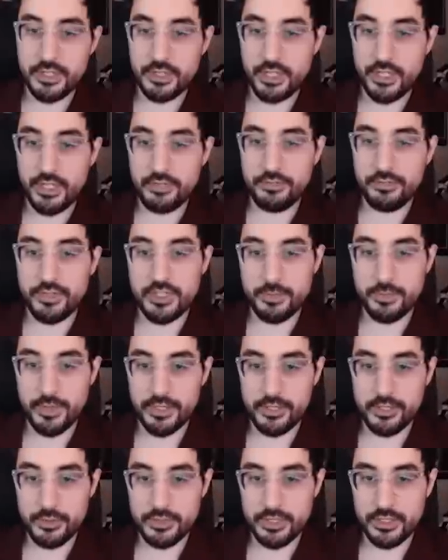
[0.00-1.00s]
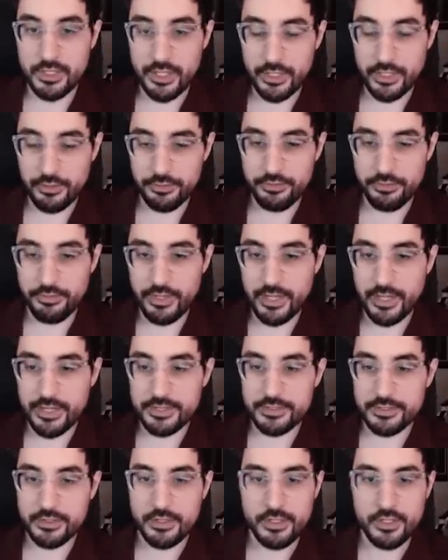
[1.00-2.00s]
life is by using a health
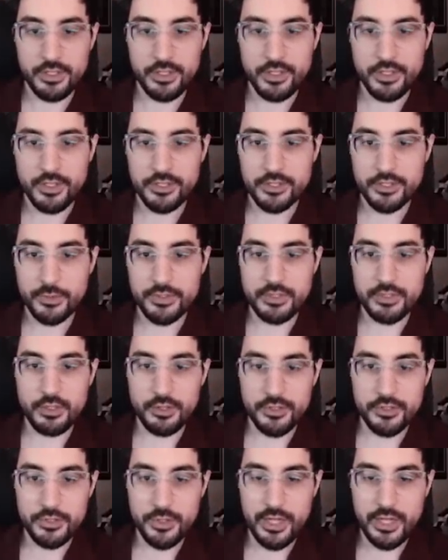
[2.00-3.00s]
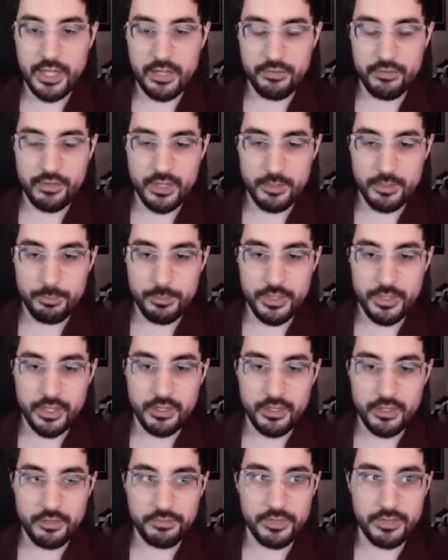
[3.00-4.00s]
flask. So as long as you have a big
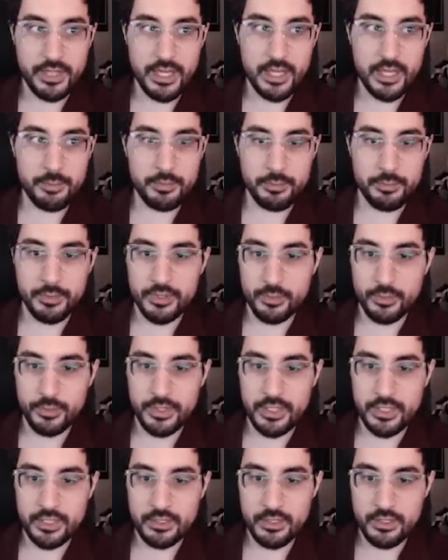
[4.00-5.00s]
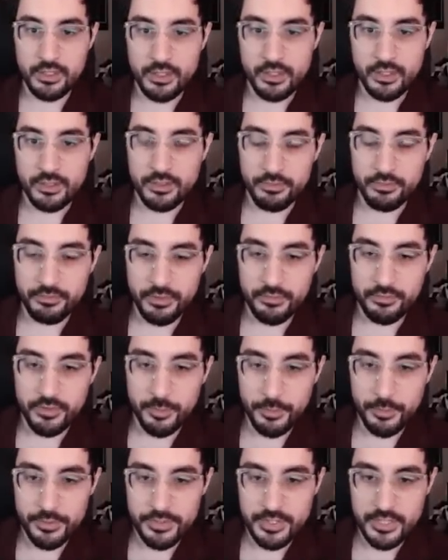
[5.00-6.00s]
enough gap between the
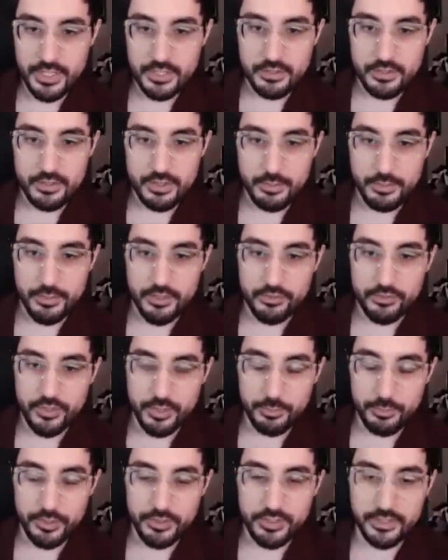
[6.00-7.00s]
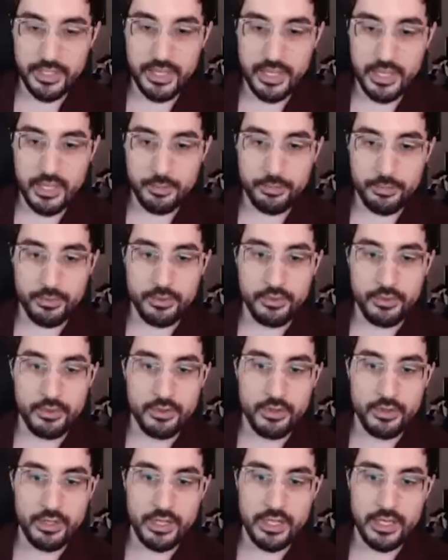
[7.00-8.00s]
50% Petrified Blood cap
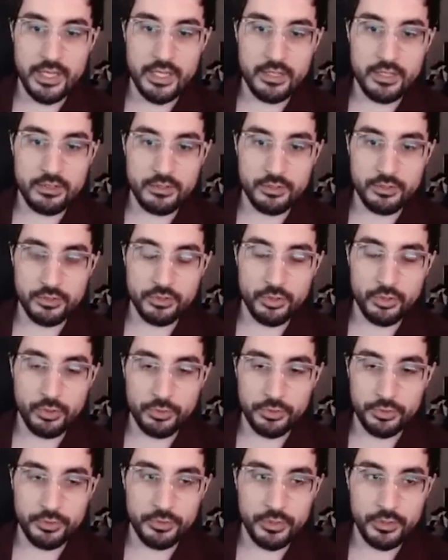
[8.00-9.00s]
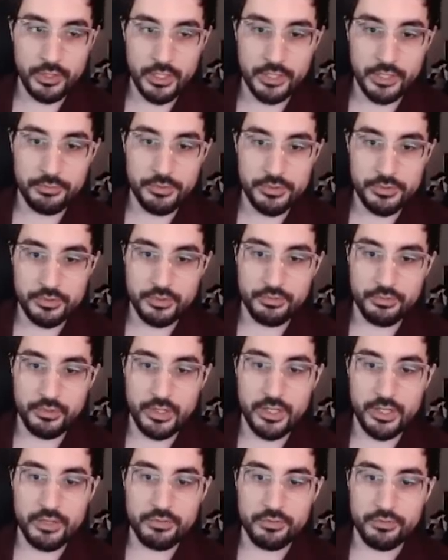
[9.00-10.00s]
and your total unreserved
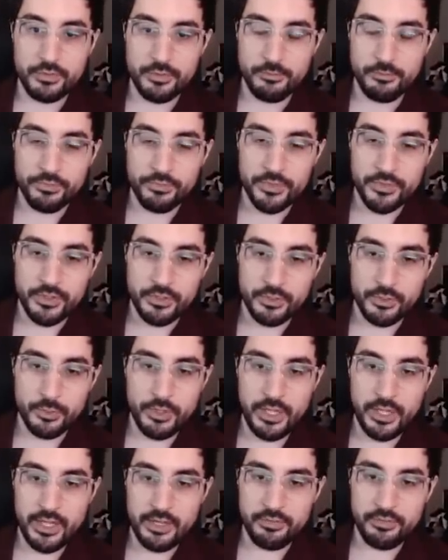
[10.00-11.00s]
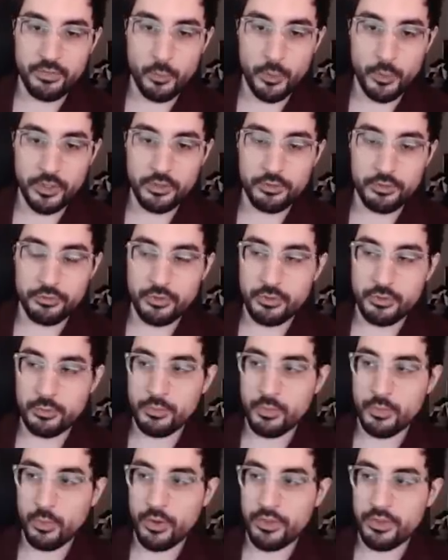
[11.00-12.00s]
life, you'll have the wiggle room
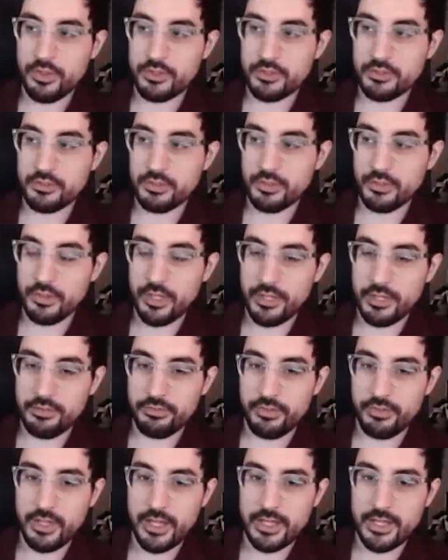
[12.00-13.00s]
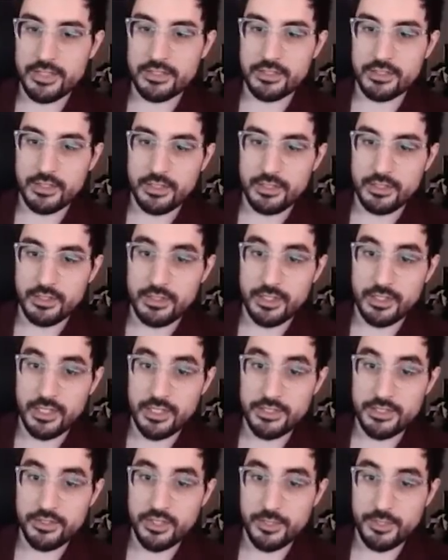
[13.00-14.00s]
where this life flask
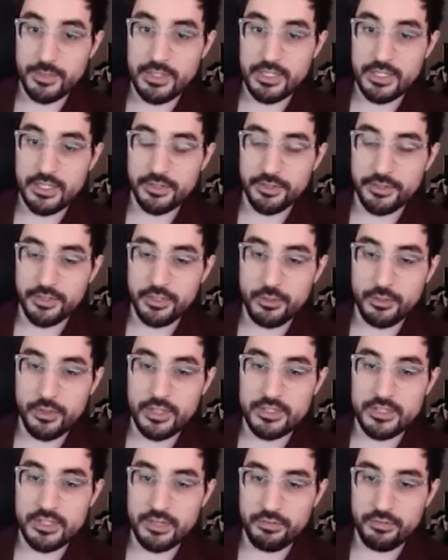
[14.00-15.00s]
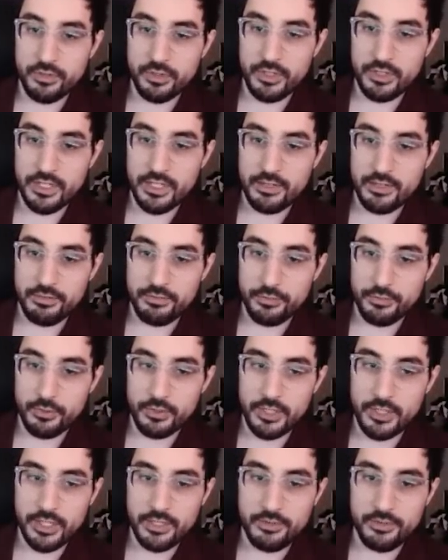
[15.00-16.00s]
is going to be healing you. It's never going to hit full
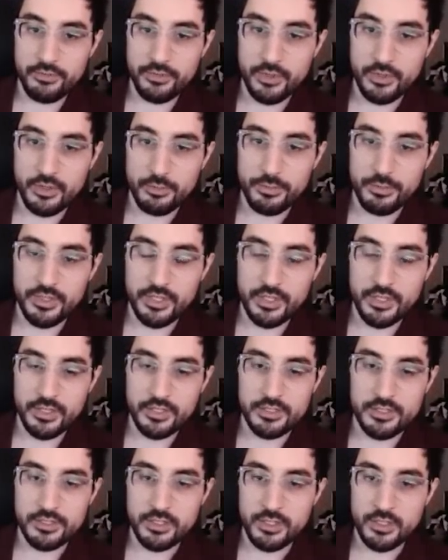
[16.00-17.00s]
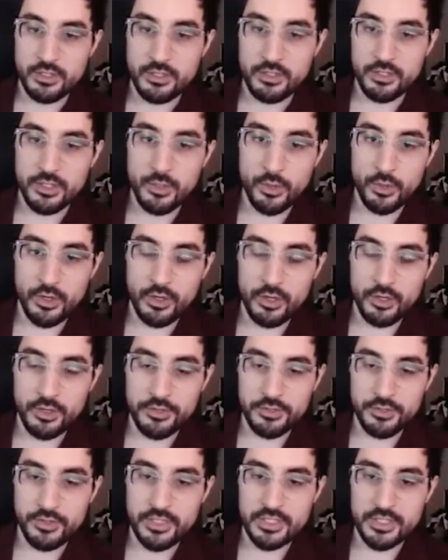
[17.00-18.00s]
life because you are
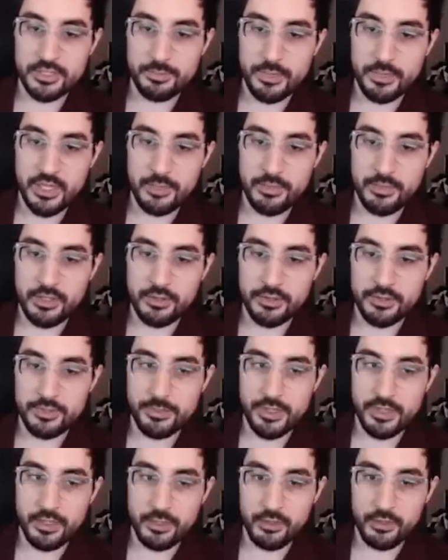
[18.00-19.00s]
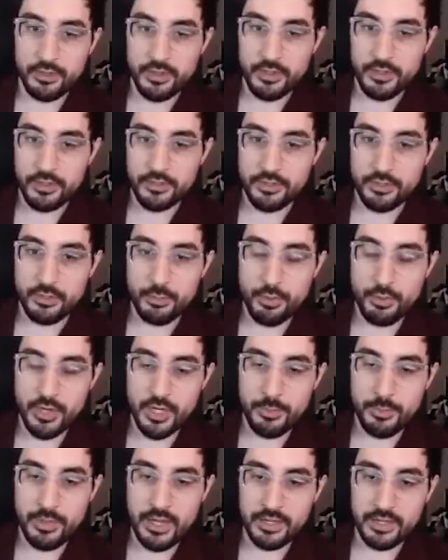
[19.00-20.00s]
constantly spamming your spell to bring
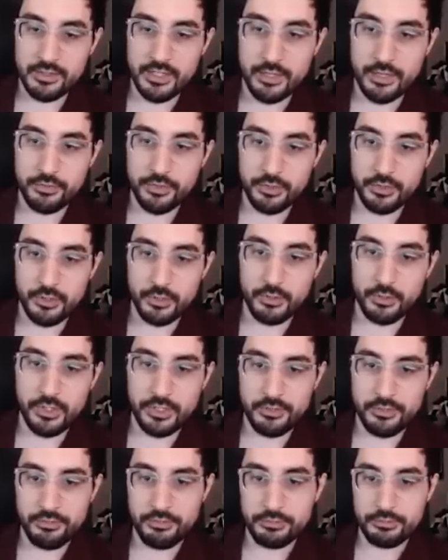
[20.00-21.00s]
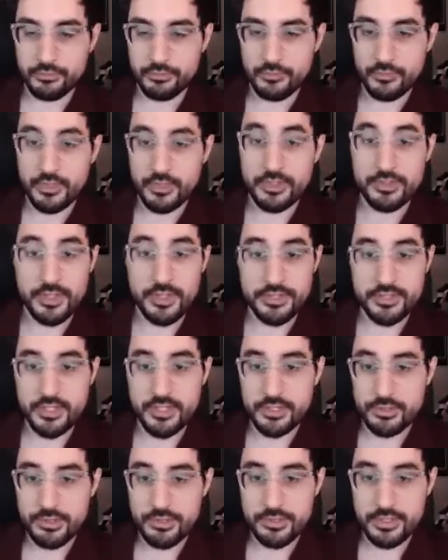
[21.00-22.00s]
it back down to low life. So that's an
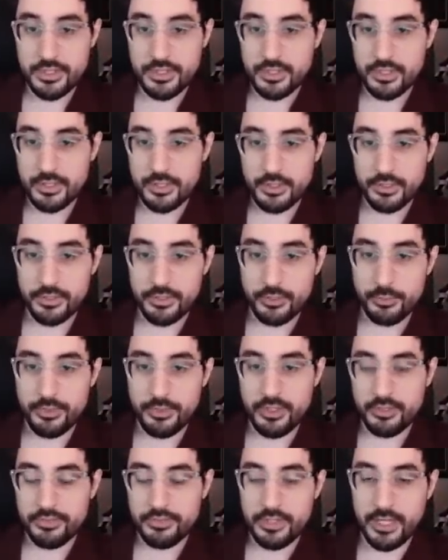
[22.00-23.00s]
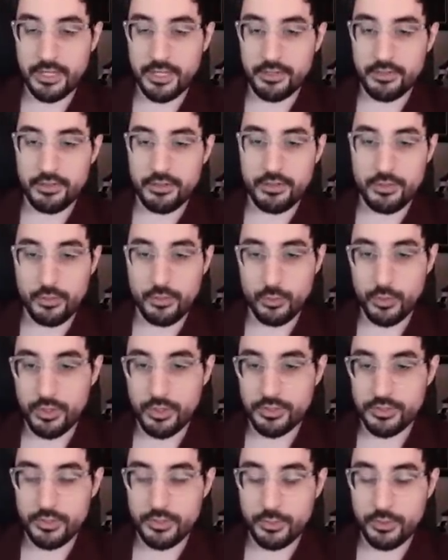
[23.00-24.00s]
interesting little bit of tech
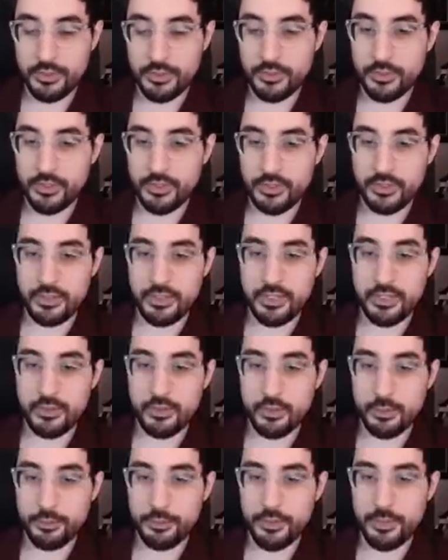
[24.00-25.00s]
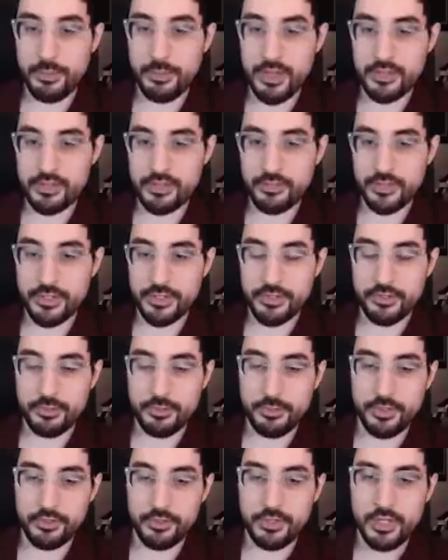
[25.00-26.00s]
where you can incorporate Magic Find in your
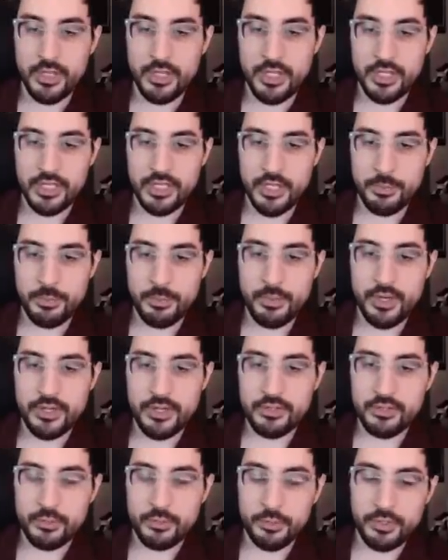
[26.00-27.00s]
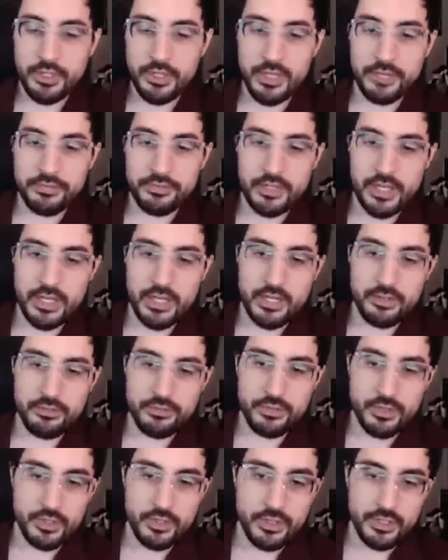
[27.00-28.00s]
build. Keep in mind, you will have to have
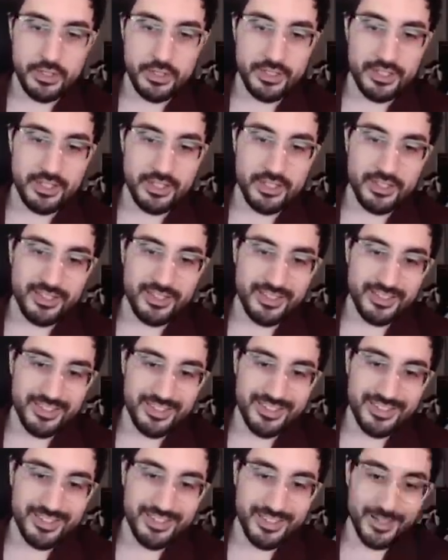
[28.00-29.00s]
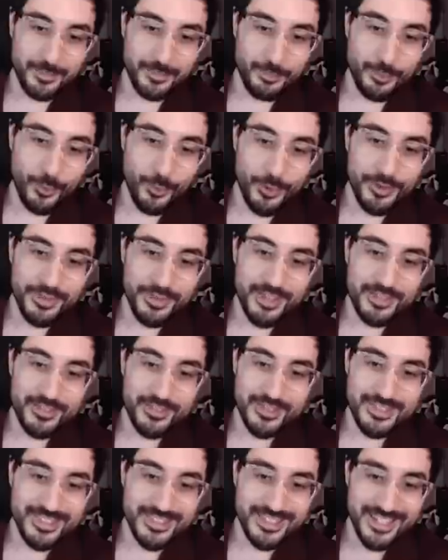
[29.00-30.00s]
more than
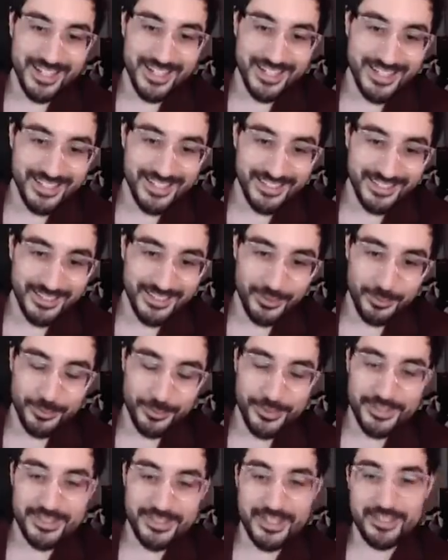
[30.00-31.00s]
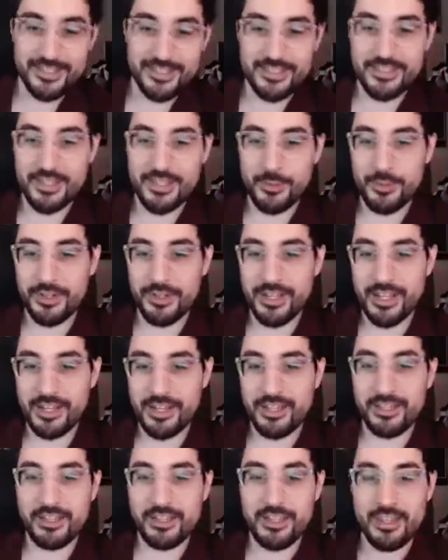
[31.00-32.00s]
just the tiny little percentage that we're
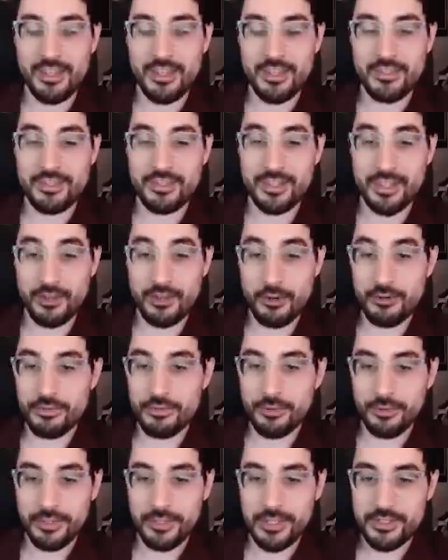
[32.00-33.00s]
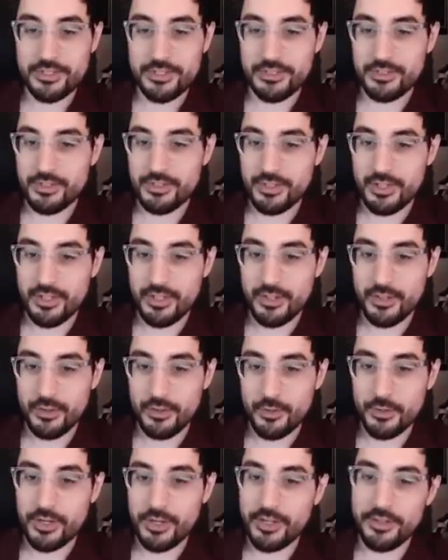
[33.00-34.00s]
getting to get Overleech,
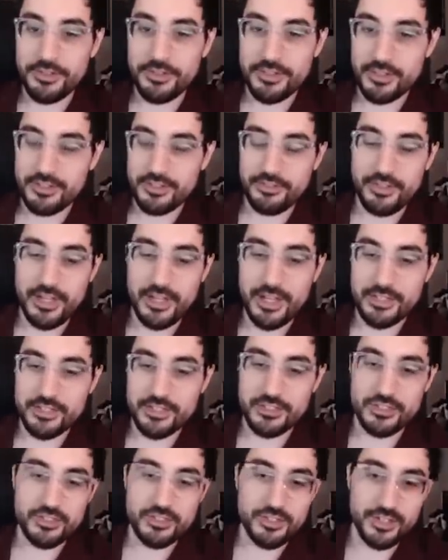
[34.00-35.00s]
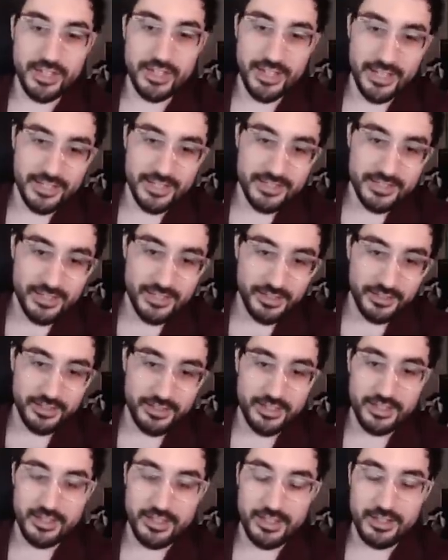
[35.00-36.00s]
or else this flask is just going to
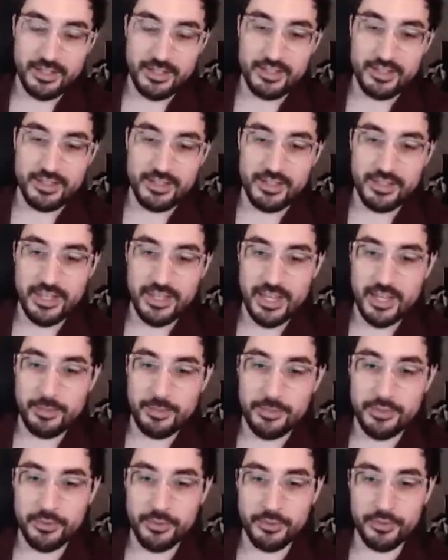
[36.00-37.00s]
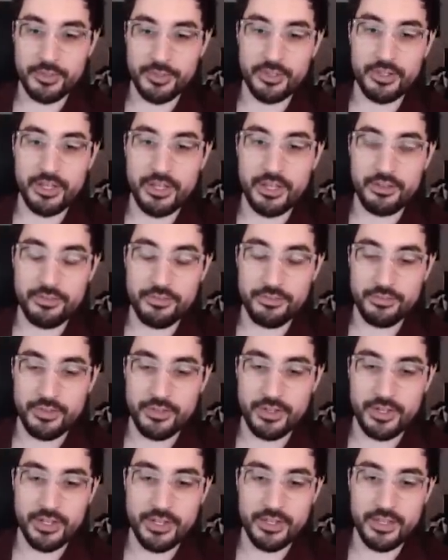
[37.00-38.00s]
instantly cap your life
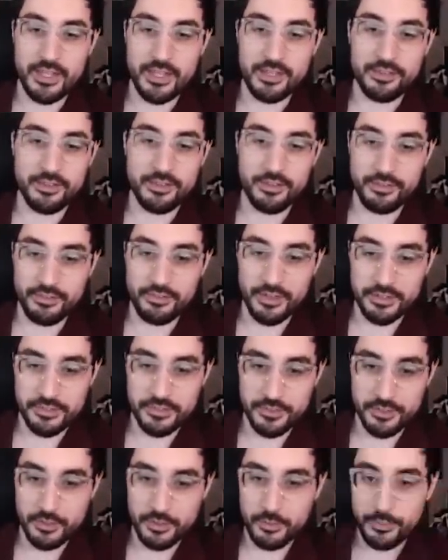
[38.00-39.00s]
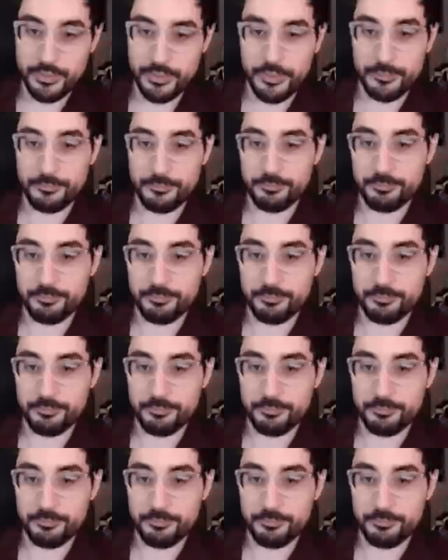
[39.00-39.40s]
and then the effect's going to go away.